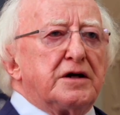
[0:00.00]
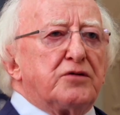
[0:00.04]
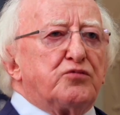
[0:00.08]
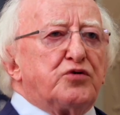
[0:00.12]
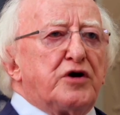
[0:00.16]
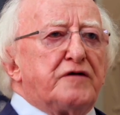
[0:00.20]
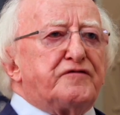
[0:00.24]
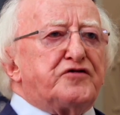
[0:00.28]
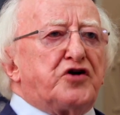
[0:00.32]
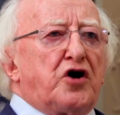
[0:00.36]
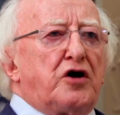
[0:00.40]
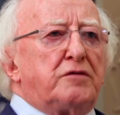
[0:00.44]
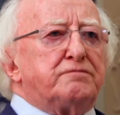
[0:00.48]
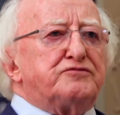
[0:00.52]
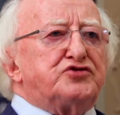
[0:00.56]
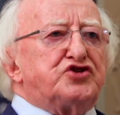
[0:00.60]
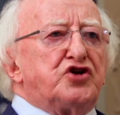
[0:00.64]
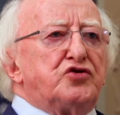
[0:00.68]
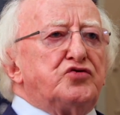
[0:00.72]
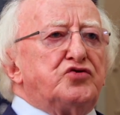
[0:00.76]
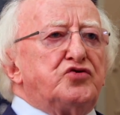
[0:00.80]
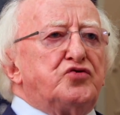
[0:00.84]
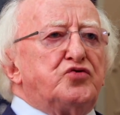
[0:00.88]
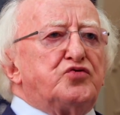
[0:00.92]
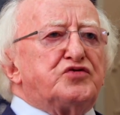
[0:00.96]
We have come
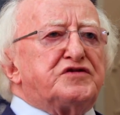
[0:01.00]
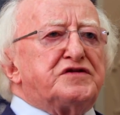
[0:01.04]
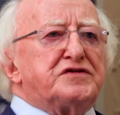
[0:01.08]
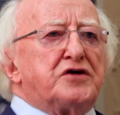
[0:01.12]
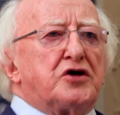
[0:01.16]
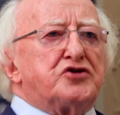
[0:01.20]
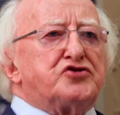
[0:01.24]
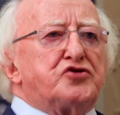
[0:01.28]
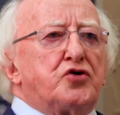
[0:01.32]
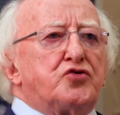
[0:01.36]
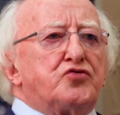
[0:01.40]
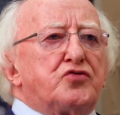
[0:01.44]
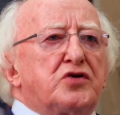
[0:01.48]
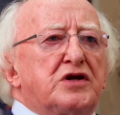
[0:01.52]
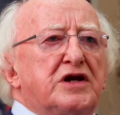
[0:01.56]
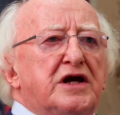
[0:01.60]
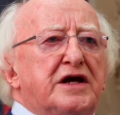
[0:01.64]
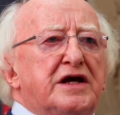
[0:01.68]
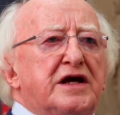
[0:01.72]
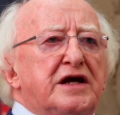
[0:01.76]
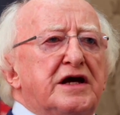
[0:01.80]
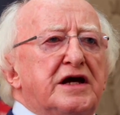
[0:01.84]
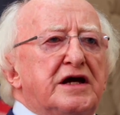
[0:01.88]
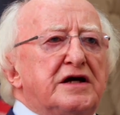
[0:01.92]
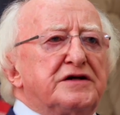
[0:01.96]
to lose not
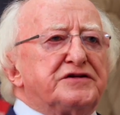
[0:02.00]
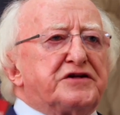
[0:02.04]
only